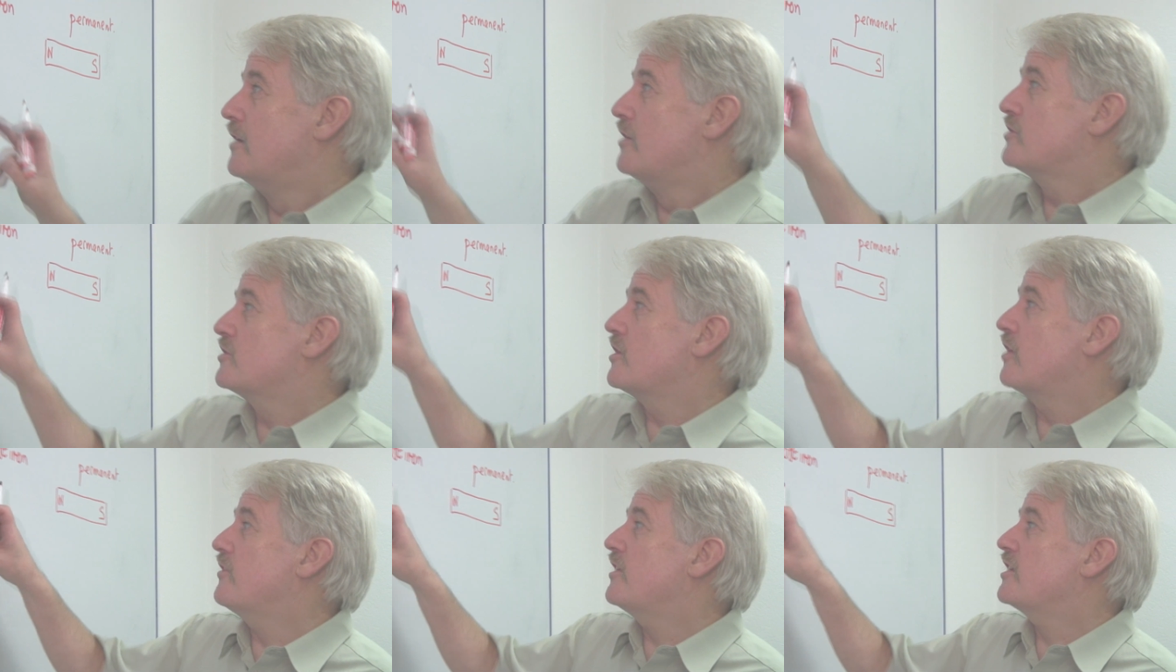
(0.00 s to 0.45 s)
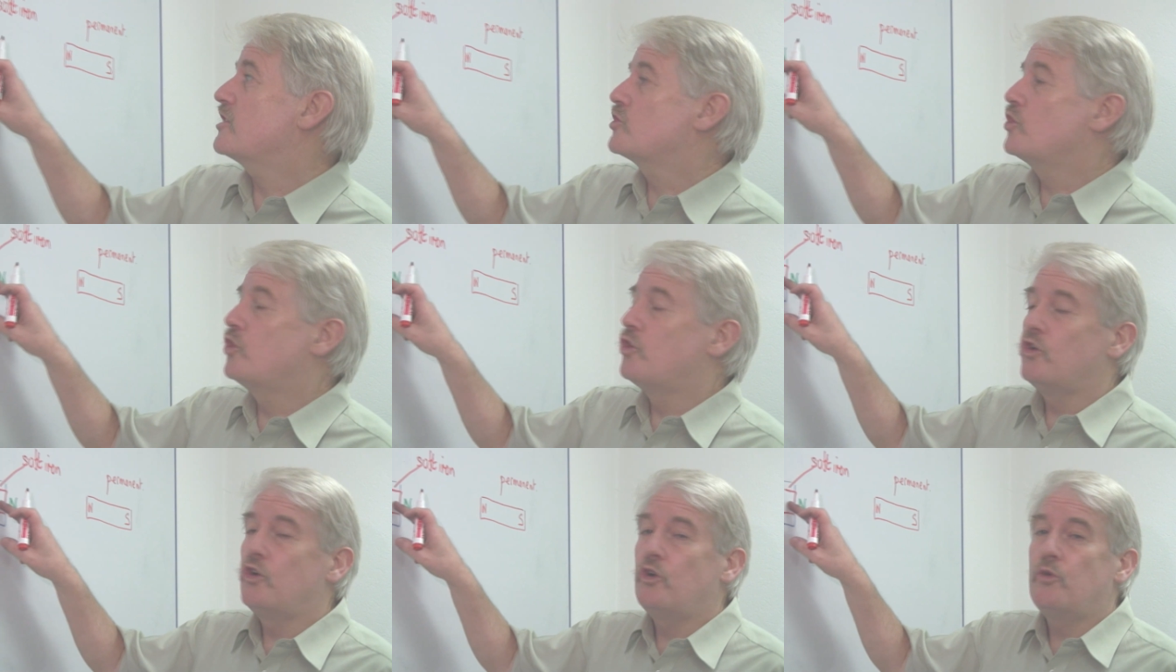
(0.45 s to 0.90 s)
So this
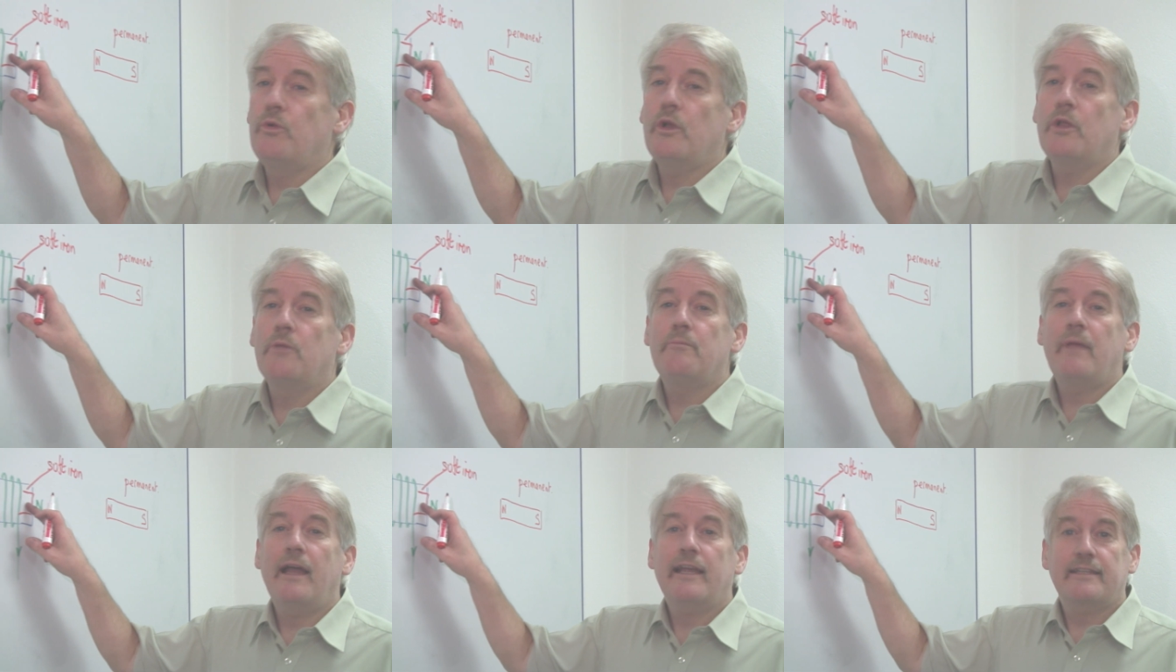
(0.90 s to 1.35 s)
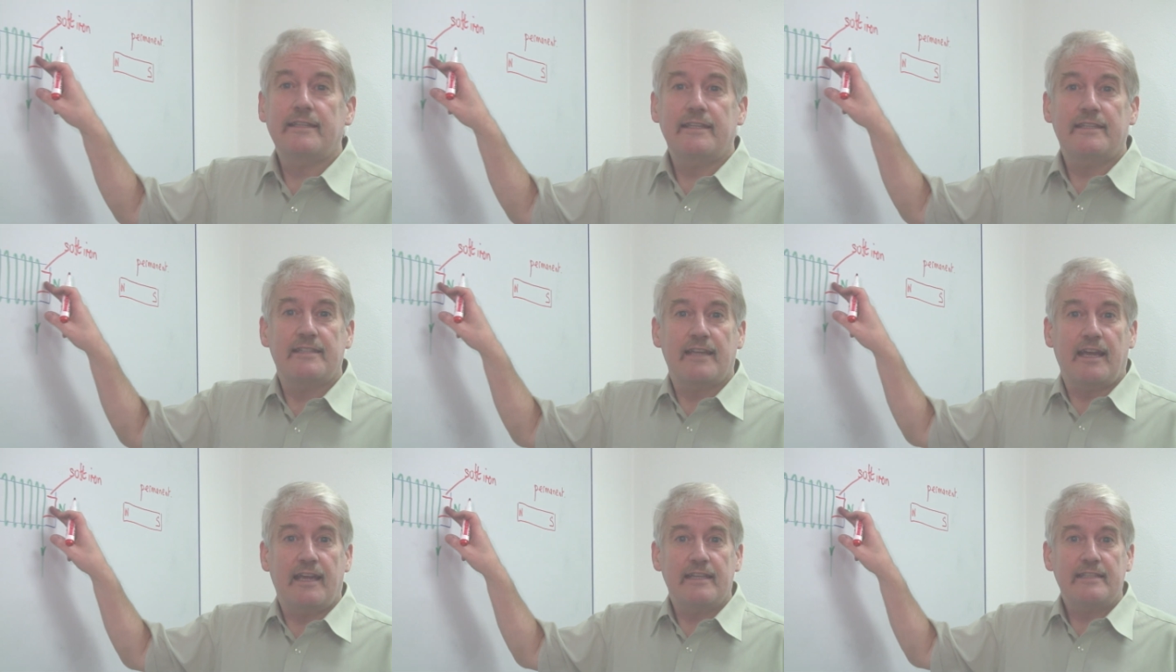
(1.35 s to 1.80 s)
core will
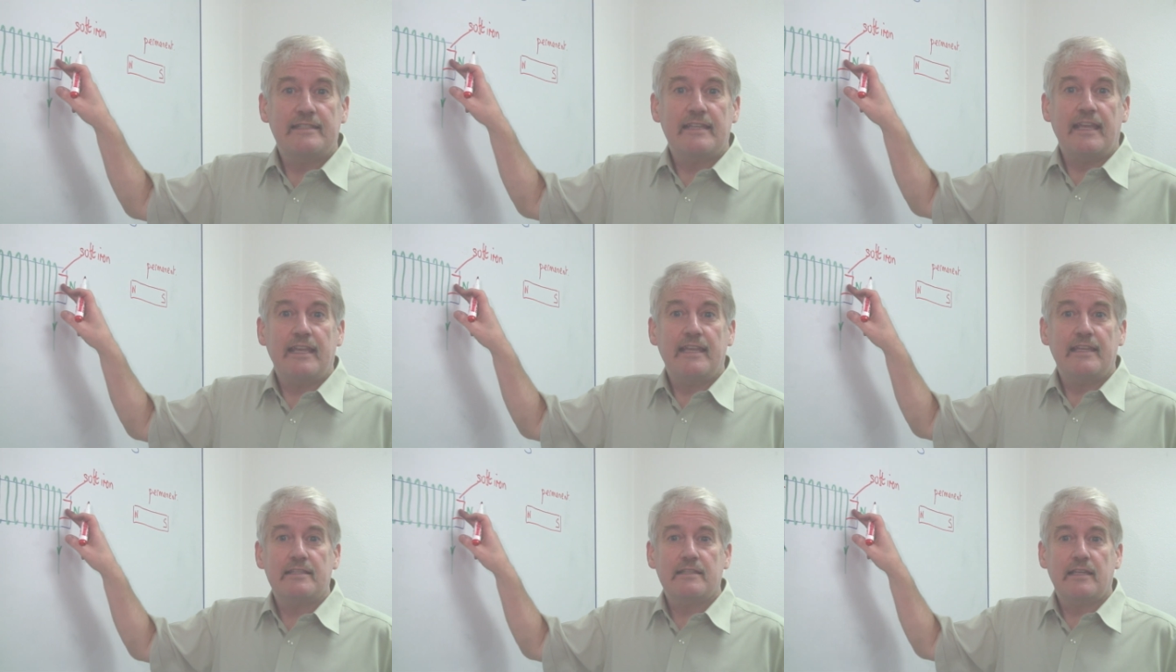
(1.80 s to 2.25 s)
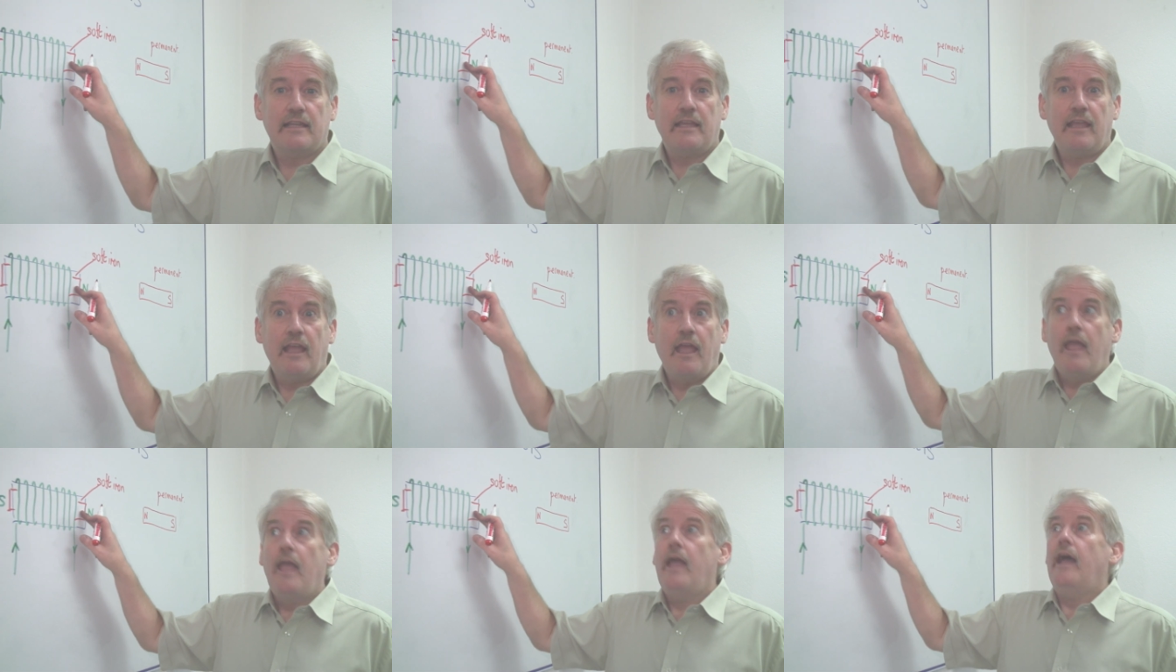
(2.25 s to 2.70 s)
magnetize easily